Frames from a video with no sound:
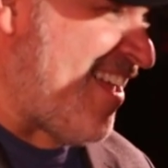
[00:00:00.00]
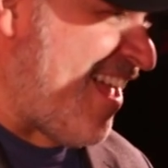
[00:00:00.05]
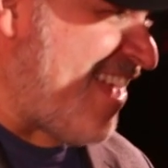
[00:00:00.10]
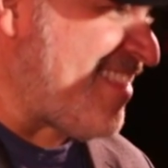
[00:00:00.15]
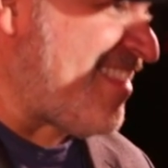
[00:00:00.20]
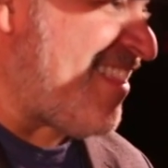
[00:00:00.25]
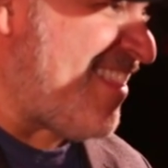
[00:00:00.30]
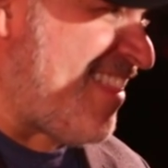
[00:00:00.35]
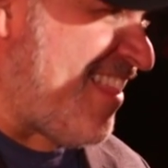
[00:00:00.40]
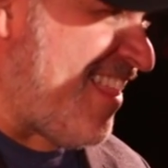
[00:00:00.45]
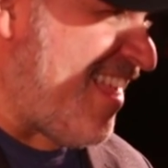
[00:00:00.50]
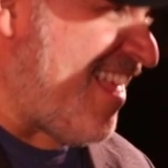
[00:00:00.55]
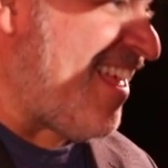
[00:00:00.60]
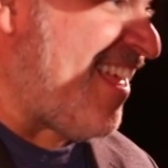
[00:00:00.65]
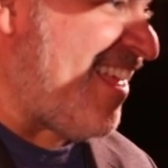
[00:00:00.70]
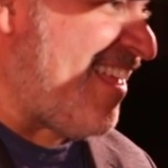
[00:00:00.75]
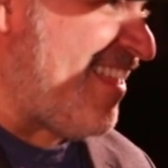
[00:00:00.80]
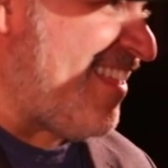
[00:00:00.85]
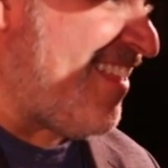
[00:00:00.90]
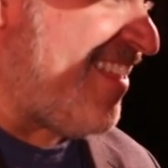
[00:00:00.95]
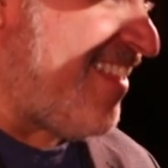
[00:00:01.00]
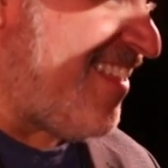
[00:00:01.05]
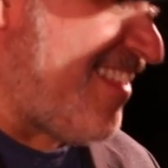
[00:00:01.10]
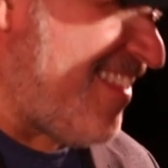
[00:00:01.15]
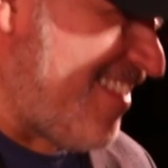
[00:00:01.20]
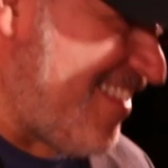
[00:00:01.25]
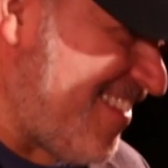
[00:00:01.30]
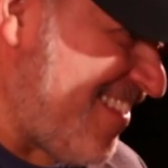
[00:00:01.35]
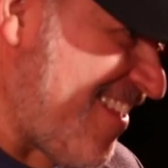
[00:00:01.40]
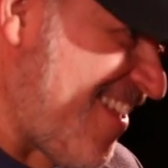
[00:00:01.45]
I'm a critic that loves
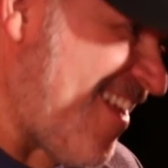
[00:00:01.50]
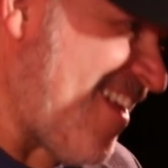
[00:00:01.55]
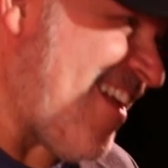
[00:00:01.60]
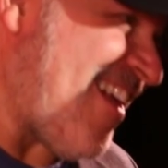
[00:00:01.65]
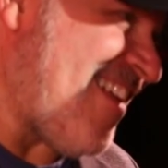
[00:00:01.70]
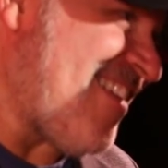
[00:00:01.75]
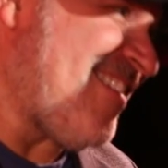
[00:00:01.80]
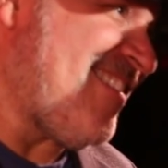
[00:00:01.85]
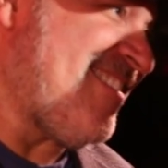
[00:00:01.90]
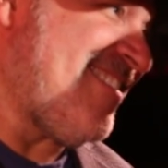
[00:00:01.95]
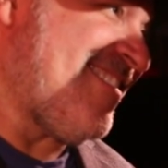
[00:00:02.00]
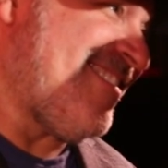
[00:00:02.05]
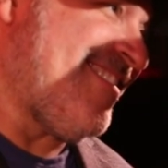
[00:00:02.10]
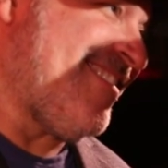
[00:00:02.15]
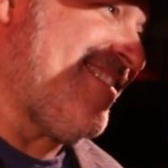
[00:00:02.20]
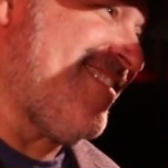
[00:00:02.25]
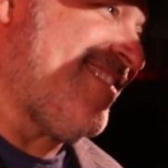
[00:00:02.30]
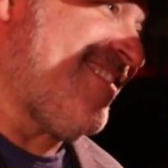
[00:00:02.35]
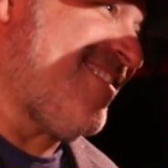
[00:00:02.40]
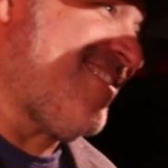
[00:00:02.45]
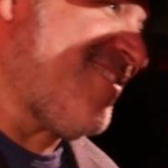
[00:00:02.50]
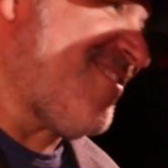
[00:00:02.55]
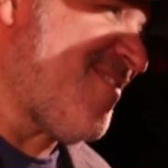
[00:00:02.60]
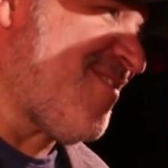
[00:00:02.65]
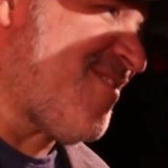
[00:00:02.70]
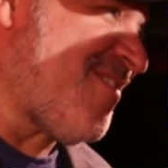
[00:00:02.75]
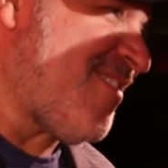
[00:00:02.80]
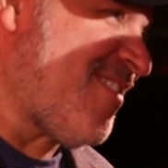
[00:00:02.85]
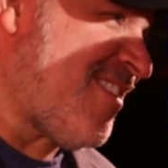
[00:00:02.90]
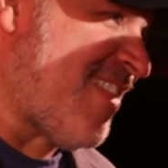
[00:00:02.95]
you, but
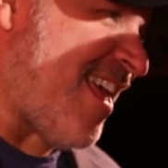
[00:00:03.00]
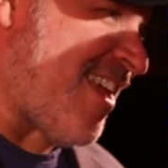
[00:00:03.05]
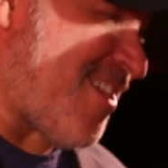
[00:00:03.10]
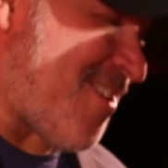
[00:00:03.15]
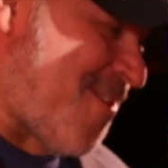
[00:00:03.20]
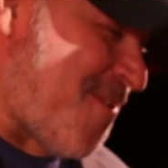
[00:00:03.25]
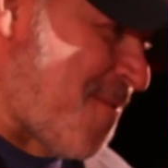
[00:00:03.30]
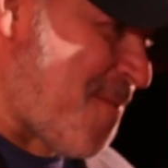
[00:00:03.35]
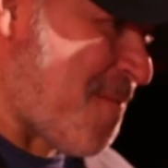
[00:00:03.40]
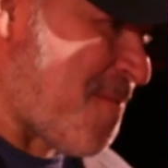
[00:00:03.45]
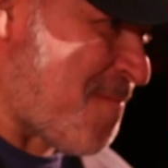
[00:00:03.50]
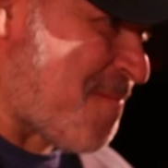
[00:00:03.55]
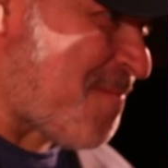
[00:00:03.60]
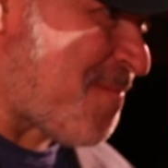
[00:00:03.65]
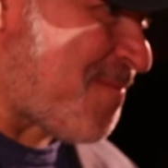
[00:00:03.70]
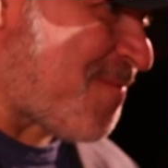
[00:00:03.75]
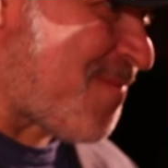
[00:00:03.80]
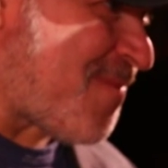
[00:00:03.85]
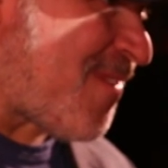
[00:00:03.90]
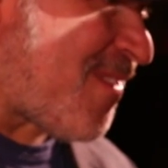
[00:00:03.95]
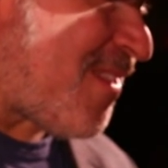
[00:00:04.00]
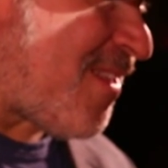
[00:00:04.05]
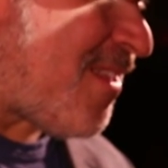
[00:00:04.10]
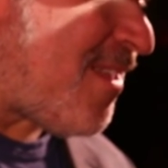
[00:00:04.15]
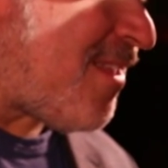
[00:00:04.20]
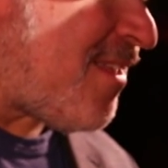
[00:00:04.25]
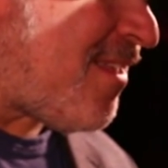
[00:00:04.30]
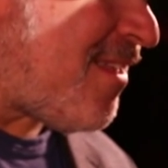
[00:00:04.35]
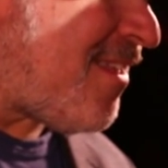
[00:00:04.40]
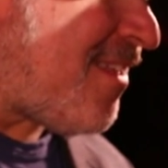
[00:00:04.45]
you do
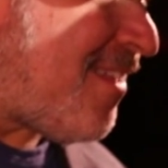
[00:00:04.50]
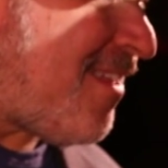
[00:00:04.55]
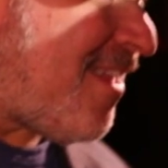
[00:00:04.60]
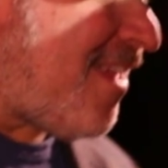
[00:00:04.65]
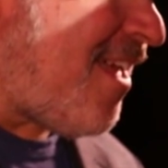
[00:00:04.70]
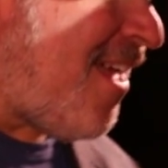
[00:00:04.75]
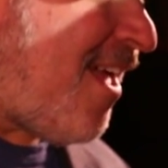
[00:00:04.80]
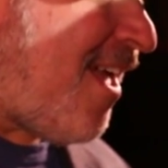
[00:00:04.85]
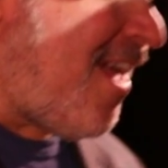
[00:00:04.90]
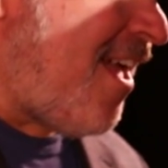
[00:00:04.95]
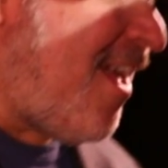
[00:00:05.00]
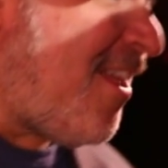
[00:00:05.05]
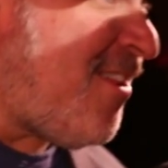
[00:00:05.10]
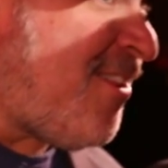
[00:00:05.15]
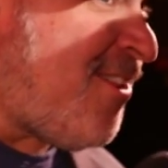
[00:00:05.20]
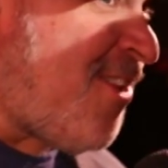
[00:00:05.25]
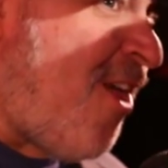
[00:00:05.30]
have a lot of fans out there.